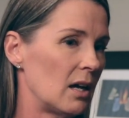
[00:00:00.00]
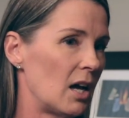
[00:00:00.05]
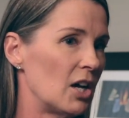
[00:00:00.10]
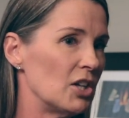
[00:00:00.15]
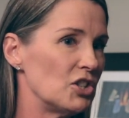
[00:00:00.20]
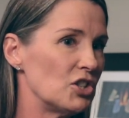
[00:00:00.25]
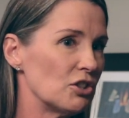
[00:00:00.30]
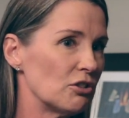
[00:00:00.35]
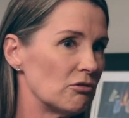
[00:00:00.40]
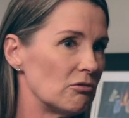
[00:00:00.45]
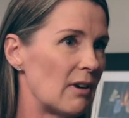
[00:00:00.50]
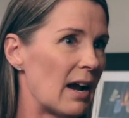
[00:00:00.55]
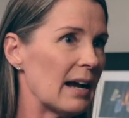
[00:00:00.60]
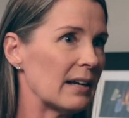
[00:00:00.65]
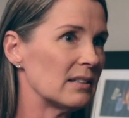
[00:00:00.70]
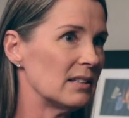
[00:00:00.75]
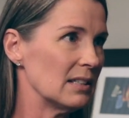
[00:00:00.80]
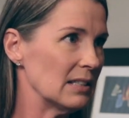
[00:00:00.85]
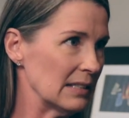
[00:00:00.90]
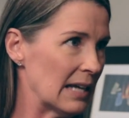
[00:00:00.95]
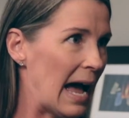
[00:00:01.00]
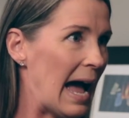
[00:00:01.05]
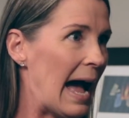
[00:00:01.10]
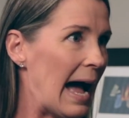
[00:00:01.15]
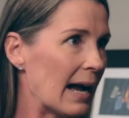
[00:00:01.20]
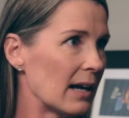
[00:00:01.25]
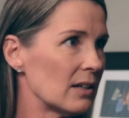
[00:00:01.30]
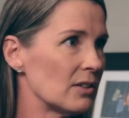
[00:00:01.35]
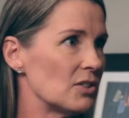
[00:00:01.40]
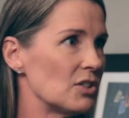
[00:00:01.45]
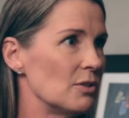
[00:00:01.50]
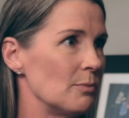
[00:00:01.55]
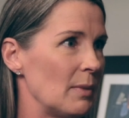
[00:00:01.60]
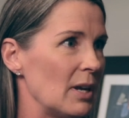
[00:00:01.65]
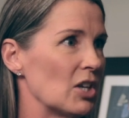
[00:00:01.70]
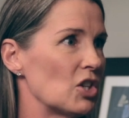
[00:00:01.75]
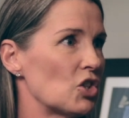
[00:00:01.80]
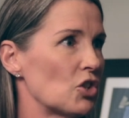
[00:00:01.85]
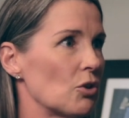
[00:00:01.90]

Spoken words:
a direct attack to make